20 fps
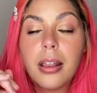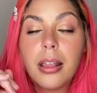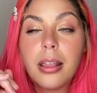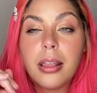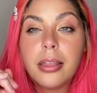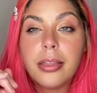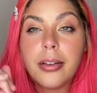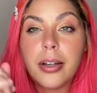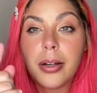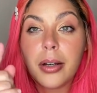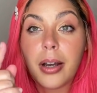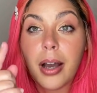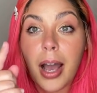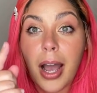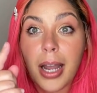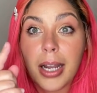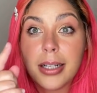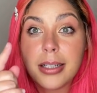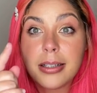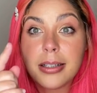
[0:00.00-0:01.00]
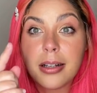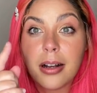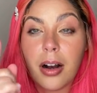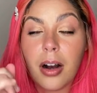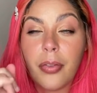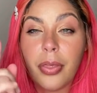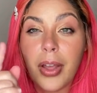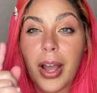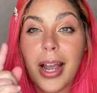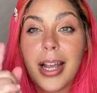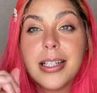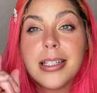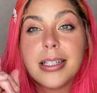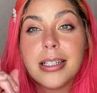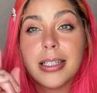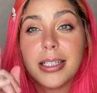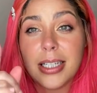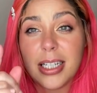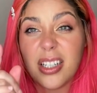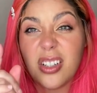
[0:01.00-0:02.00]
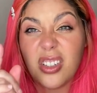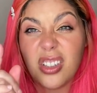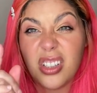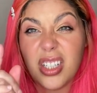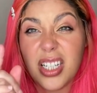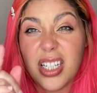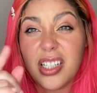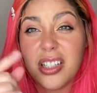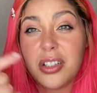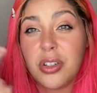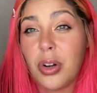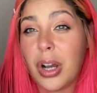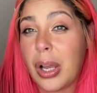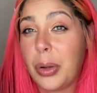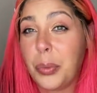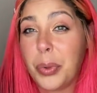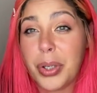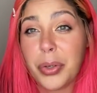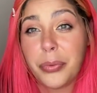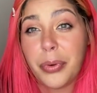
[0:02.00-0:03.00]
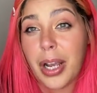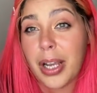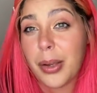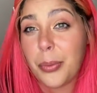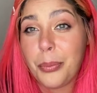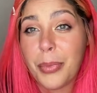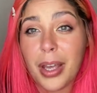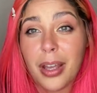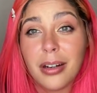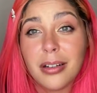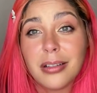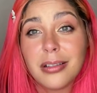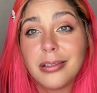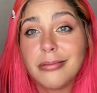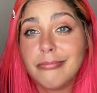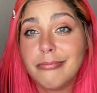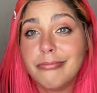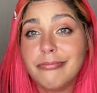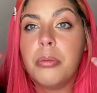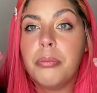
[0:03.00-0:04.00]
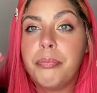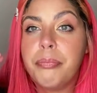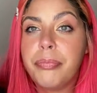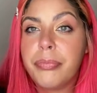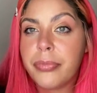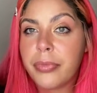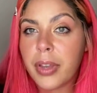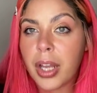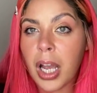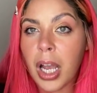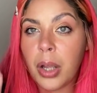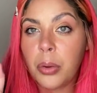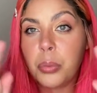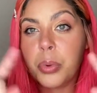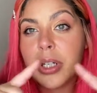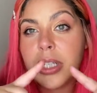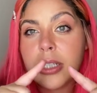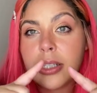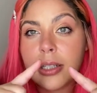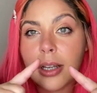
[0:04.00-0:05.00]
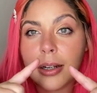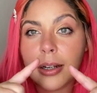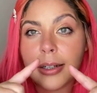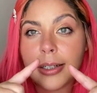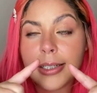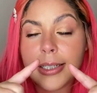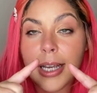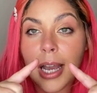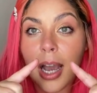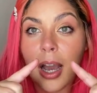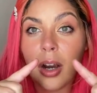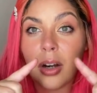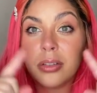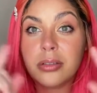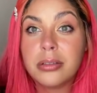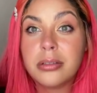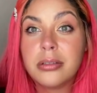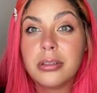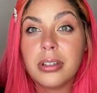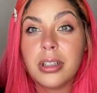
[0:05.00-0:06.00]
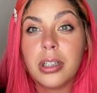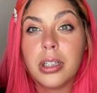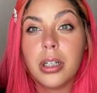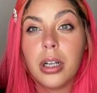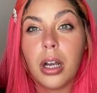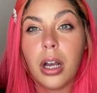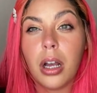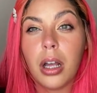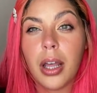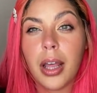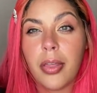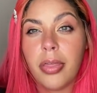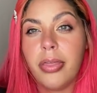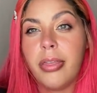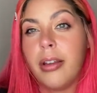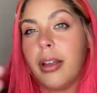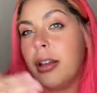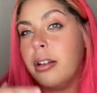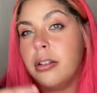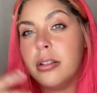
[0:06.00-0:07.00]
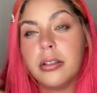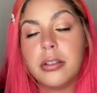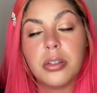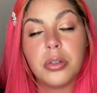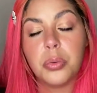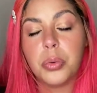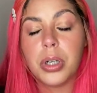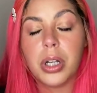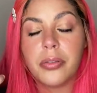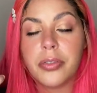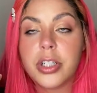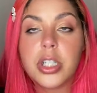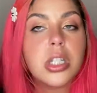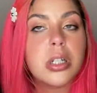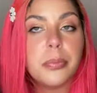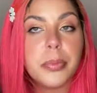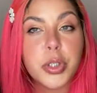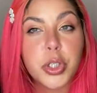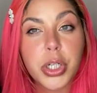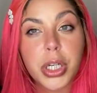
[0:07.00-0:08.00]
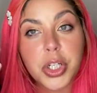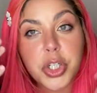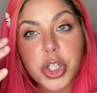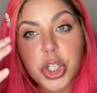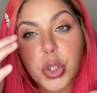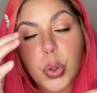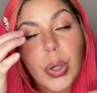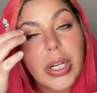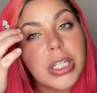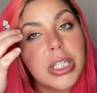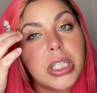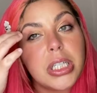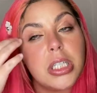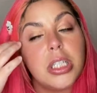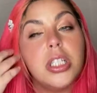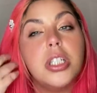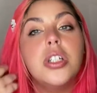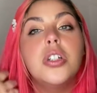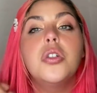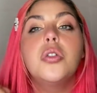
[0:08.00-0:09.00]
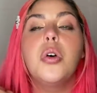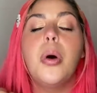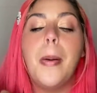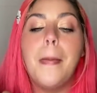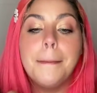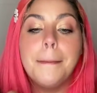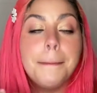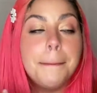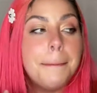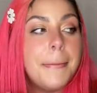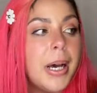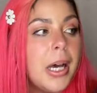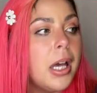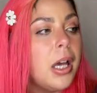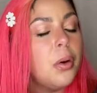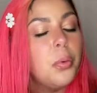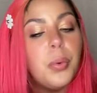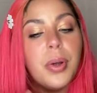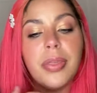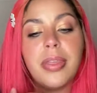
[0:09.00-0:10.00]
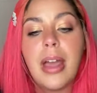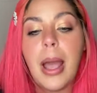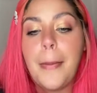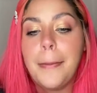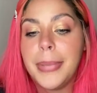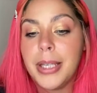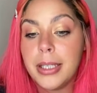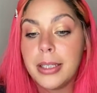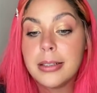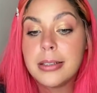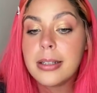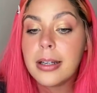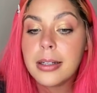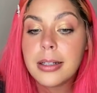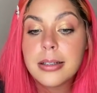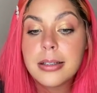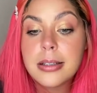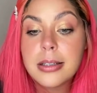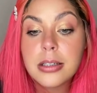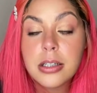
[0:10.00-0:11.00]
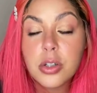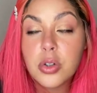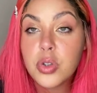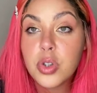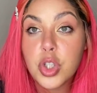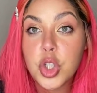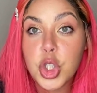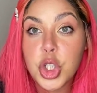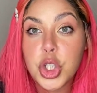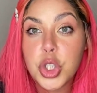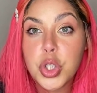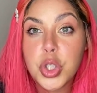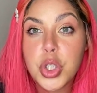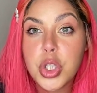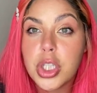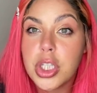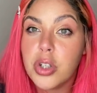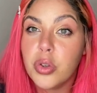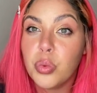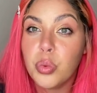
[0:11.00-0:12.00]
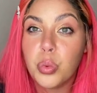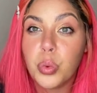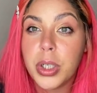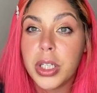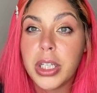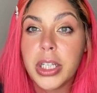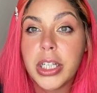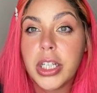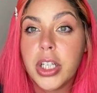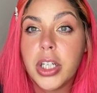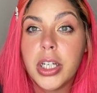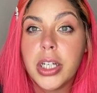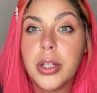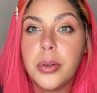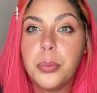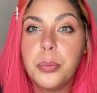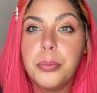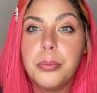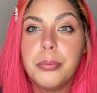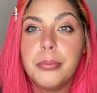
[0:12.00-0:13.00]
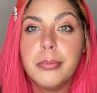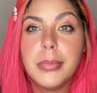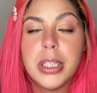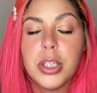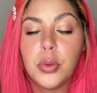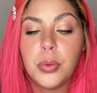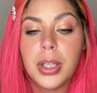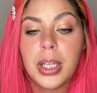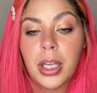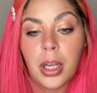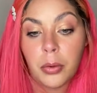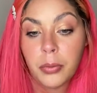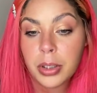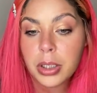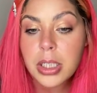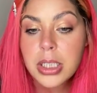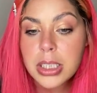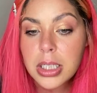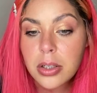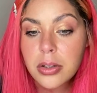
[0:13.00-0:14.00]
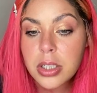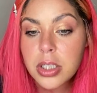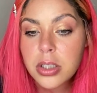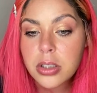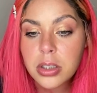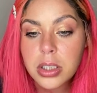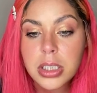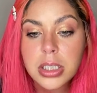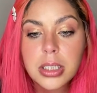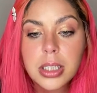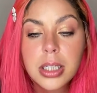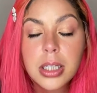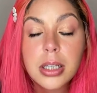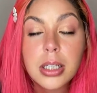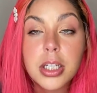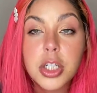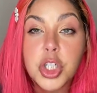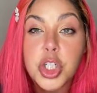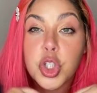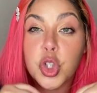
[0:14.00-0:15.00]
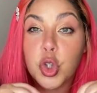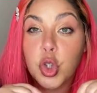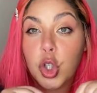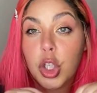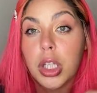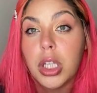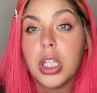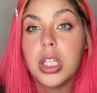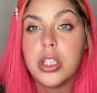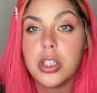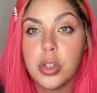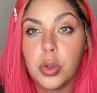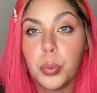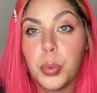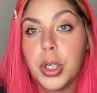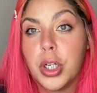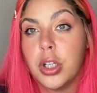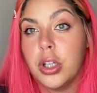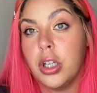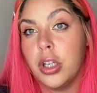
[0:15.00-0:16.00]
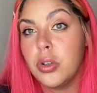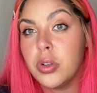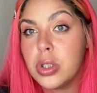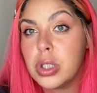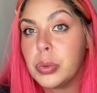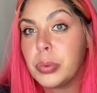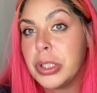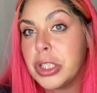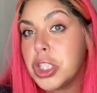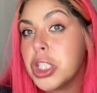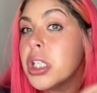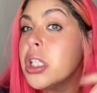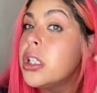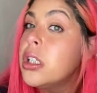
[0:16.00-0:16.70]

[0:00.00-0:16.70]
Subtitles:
the eyes, it did crease, so I would recommend, I would set it down and then do whatever shimmer shade you're going to do. But with that being said, it still looks really good. You can't really tell there's creasing unless you're looking super close, which